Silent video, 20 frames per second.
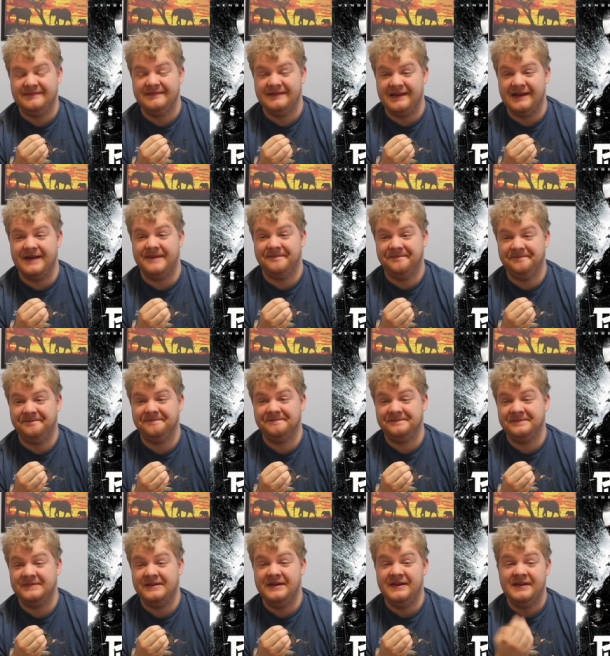Yeah.
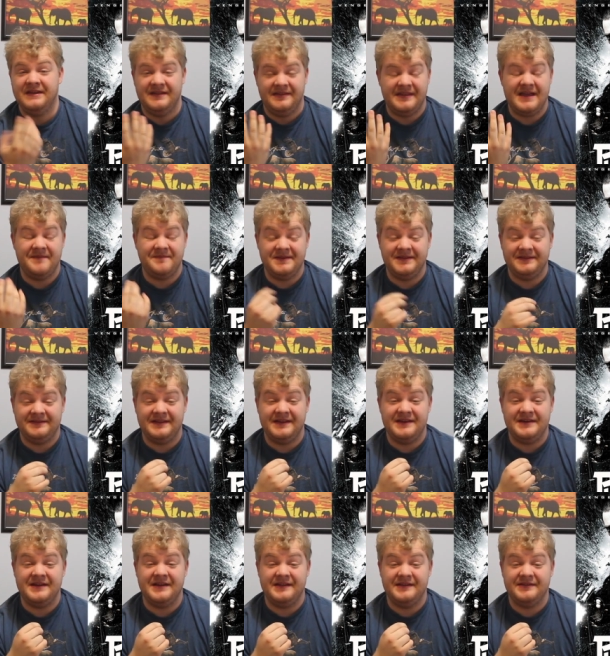That being
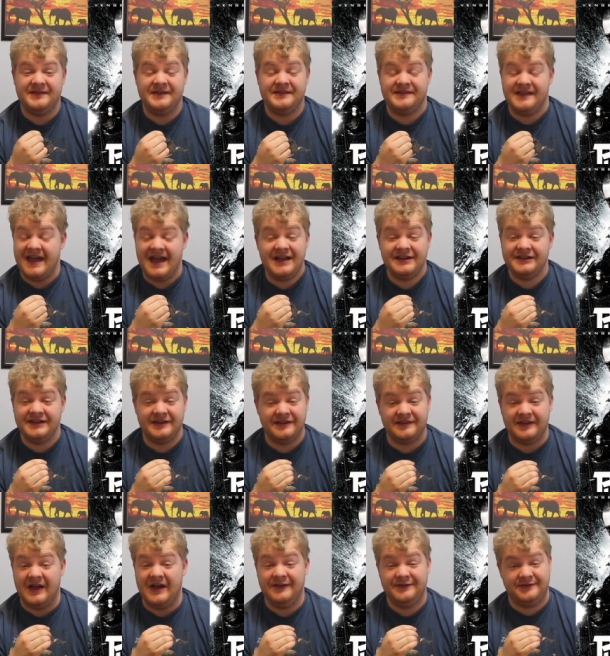said, the action
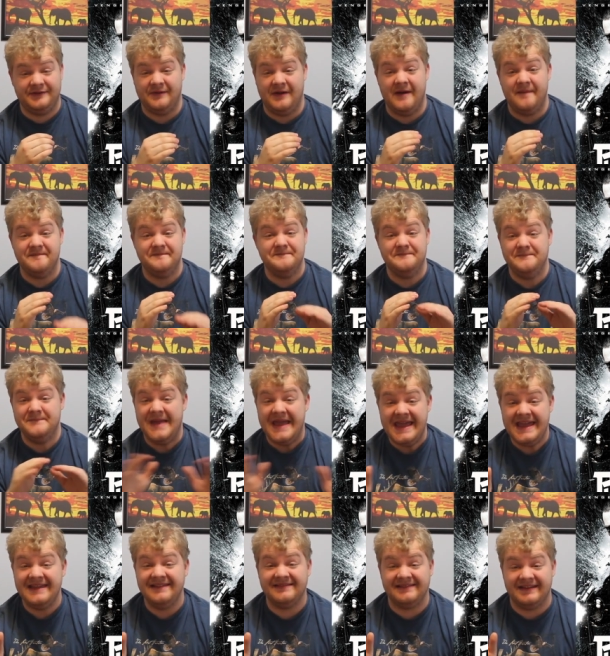is also
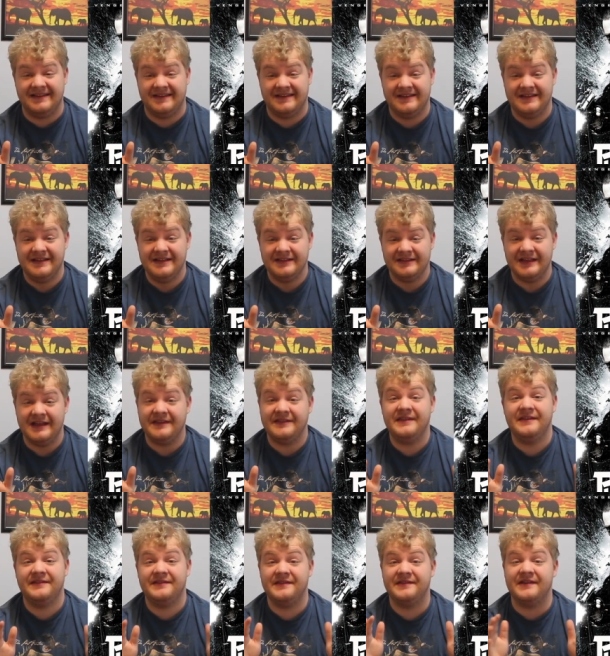amazing. Like,
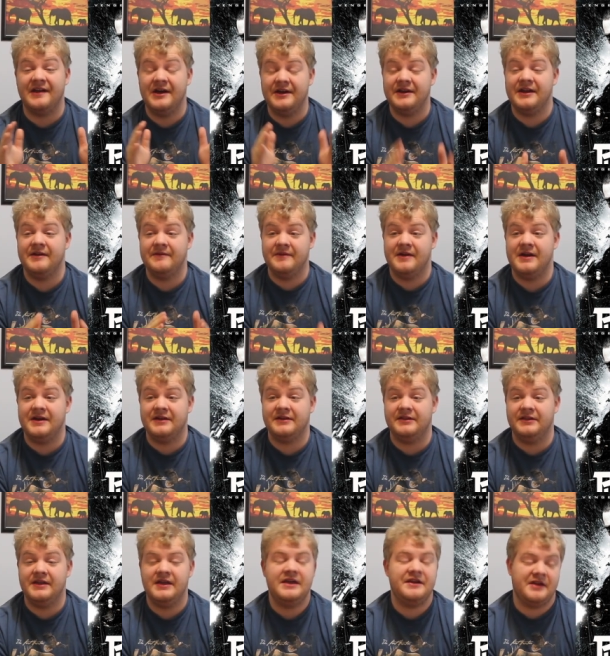this is
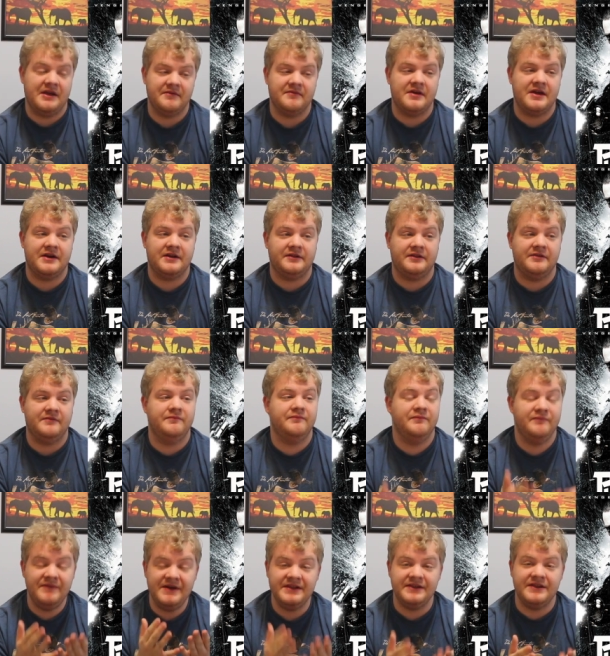unironically and ironically
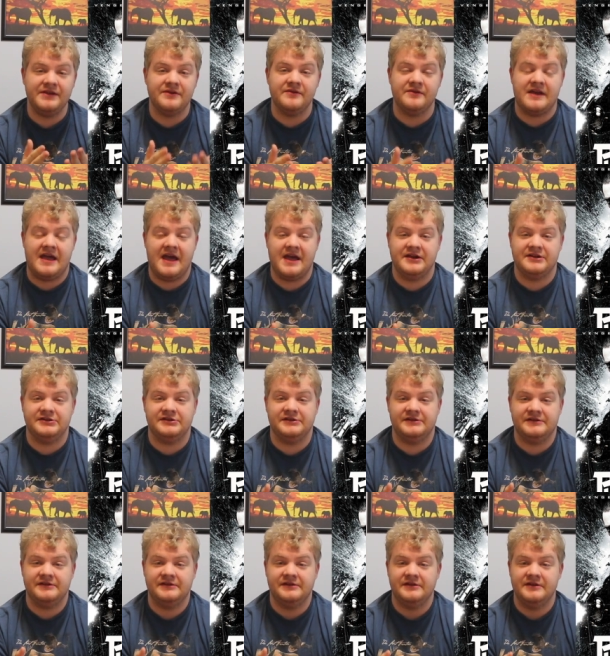really good
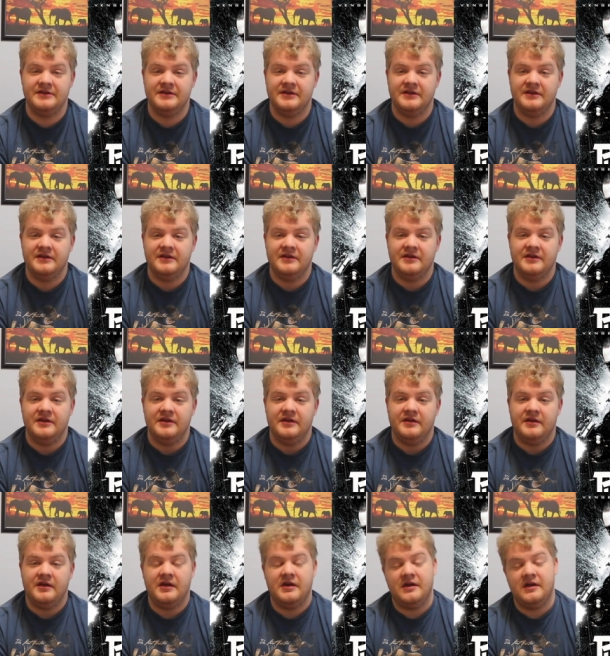action.
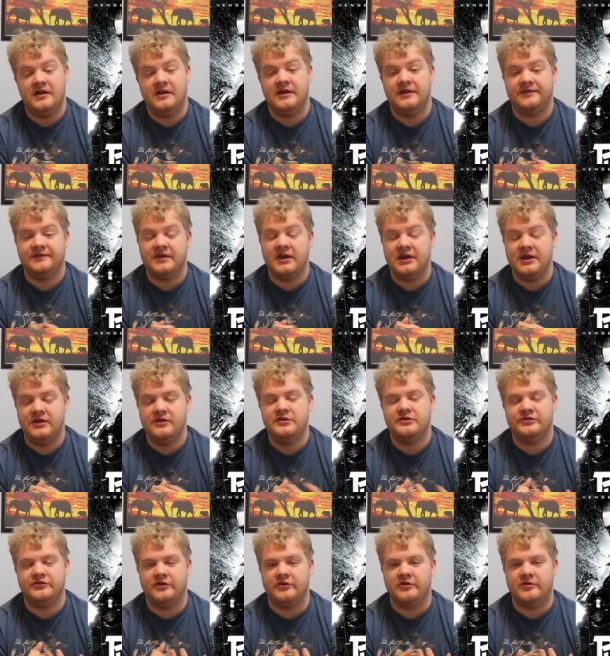It's got a
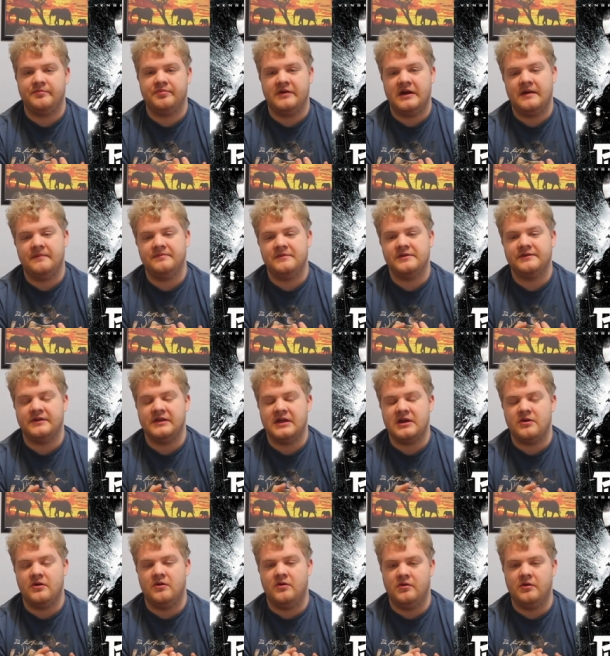huge tonal problem. There's a
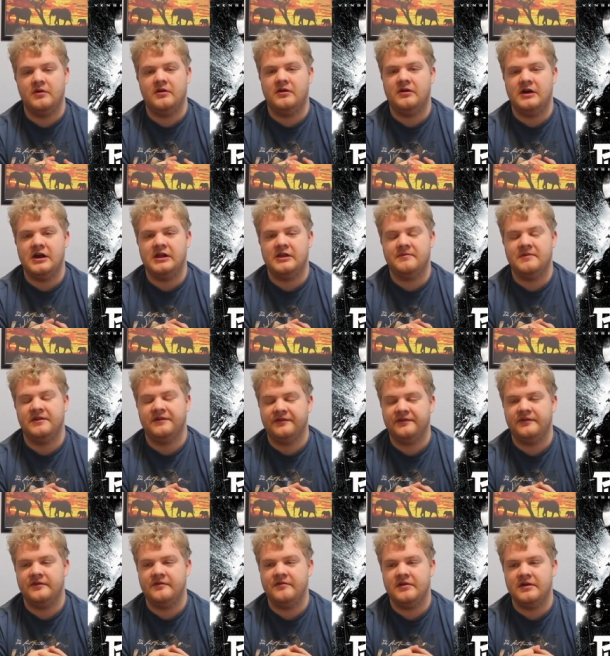lot of horror
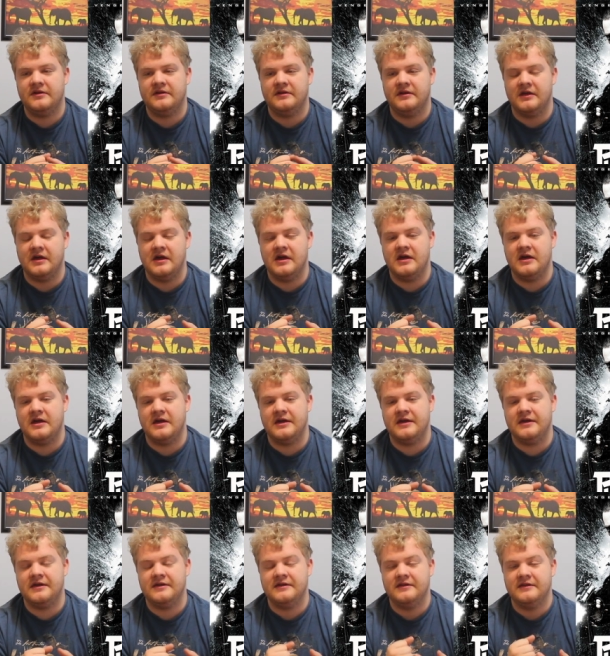elements to it.
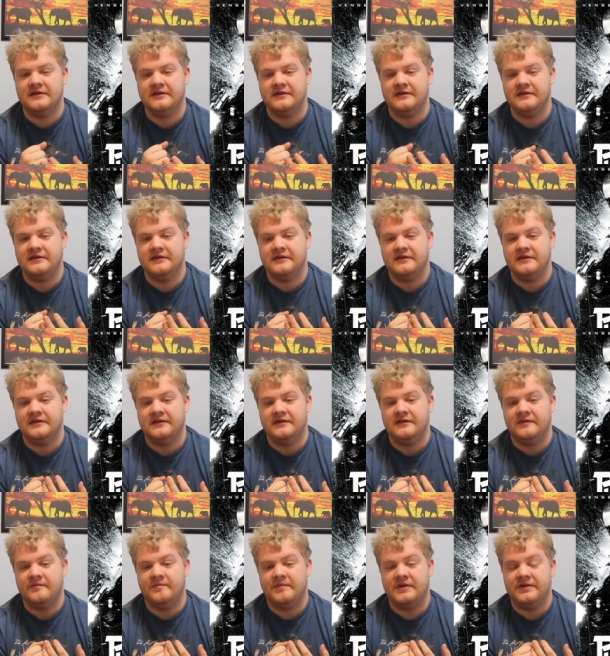
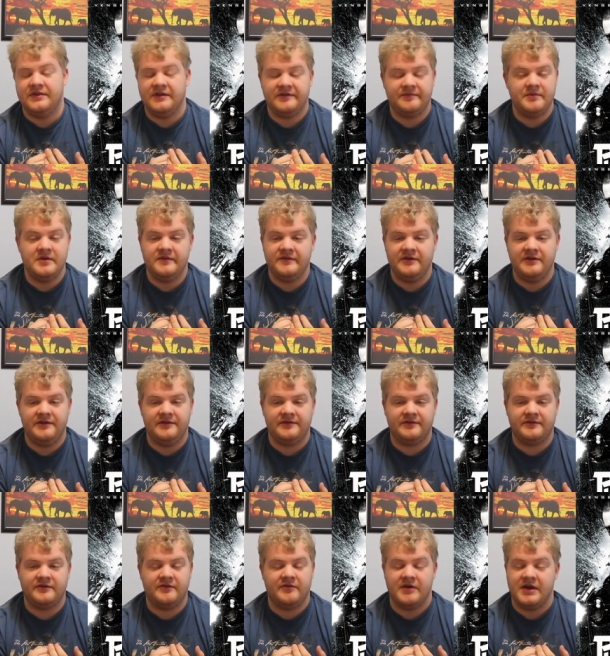But this
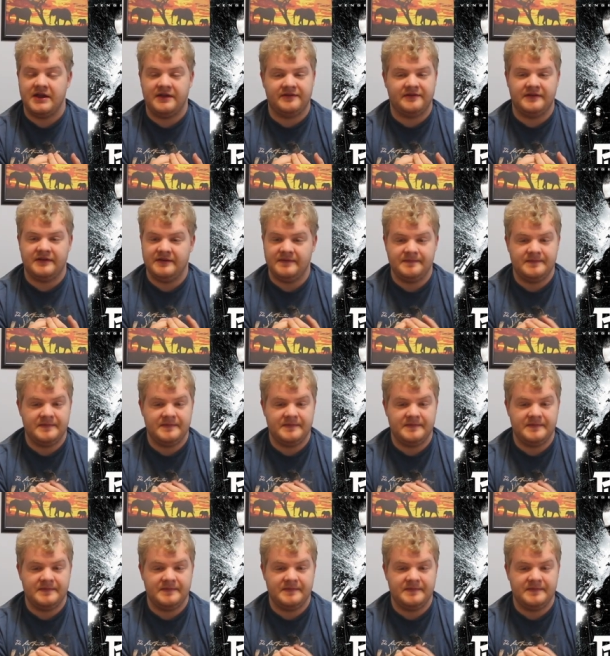movie's crazy.